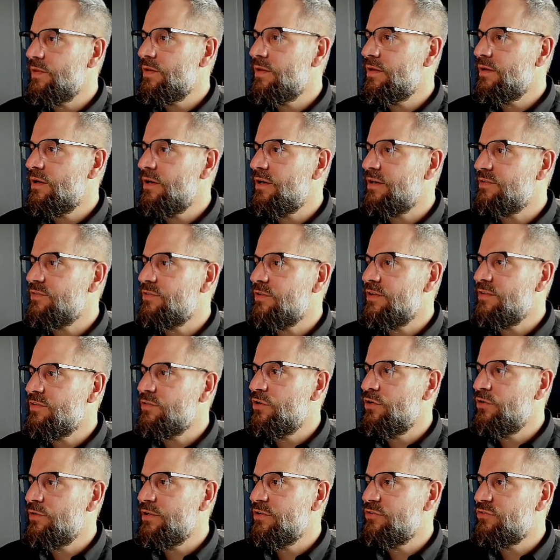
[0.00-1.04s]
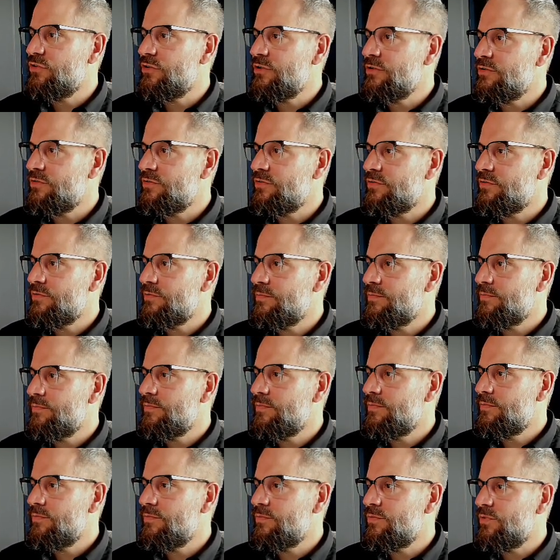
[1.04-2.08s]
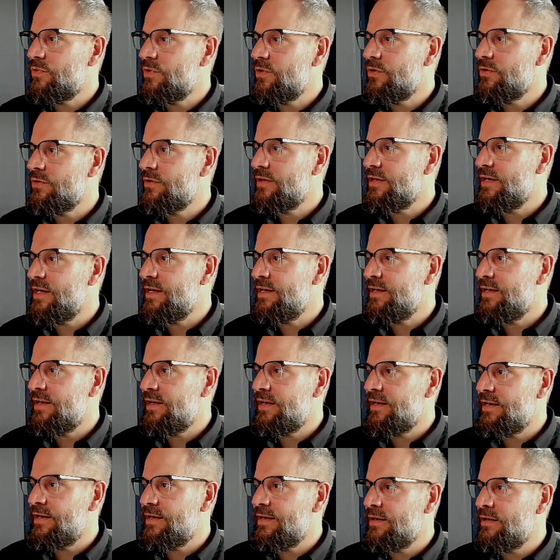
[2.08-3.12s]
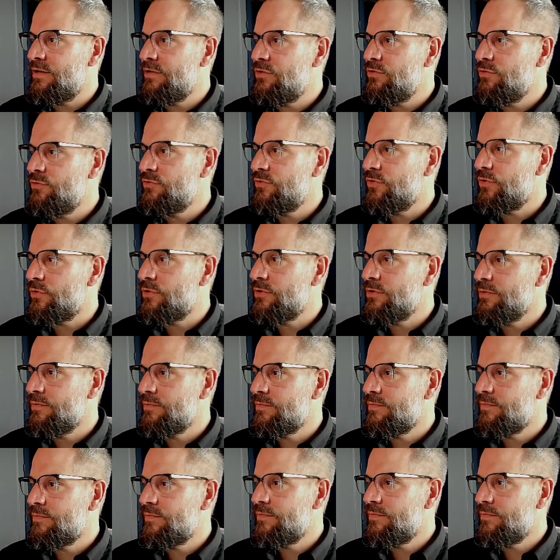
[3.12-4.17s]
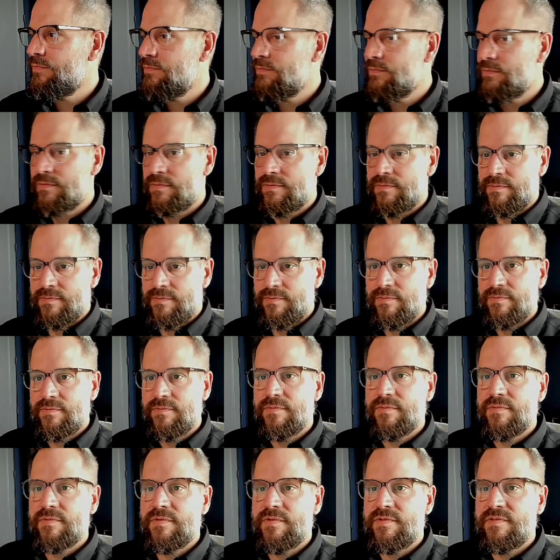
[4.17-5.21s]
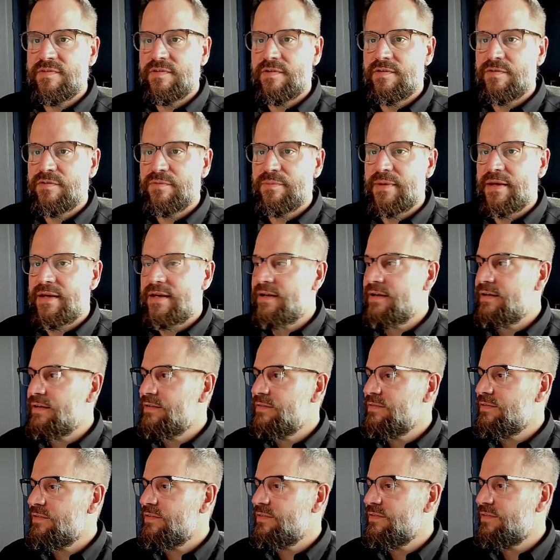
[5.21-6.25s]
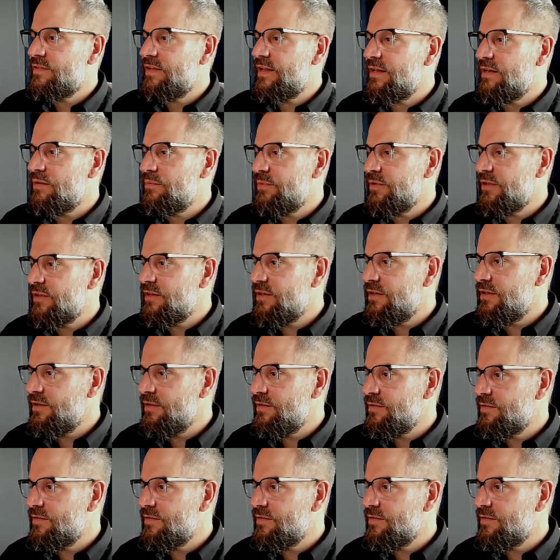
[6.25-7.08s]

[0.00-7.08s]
All right, so let's go to our charts. We'll create a new folder. This is my sustainability.